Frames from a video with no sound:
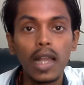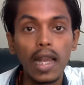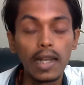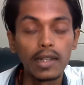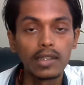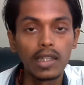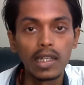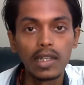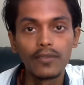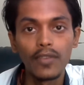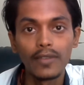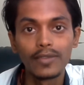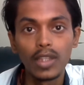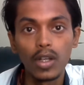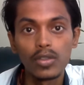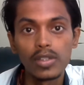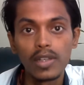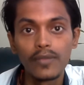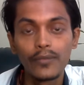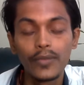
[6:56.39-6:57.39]
at
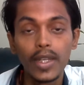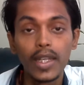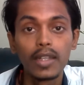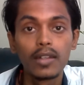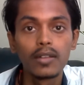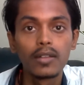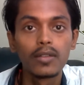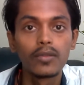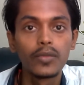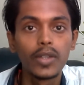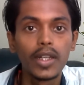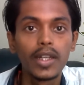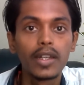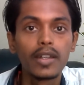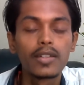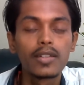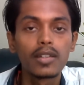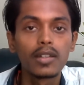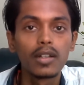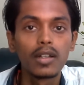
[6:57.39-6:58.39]
35,000 feet when
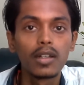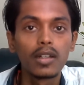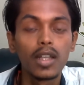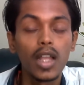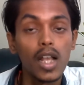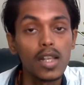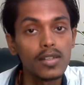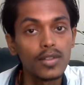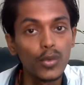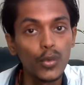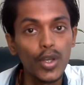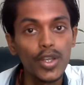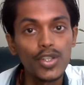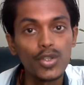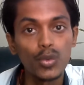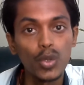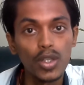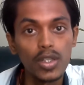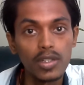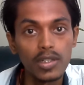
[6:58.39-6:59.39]
its last
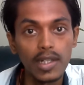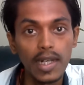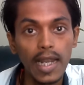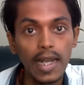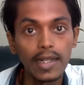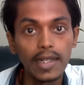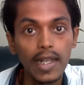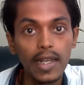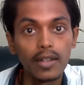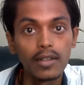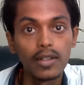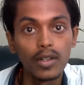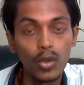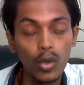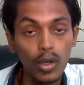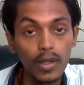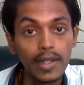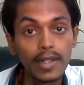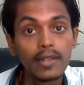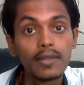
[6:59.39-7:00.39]
location was tracked and
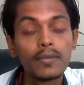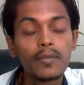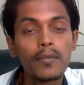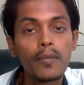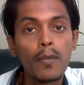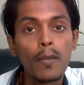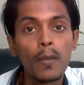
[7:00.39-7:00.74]
recorded.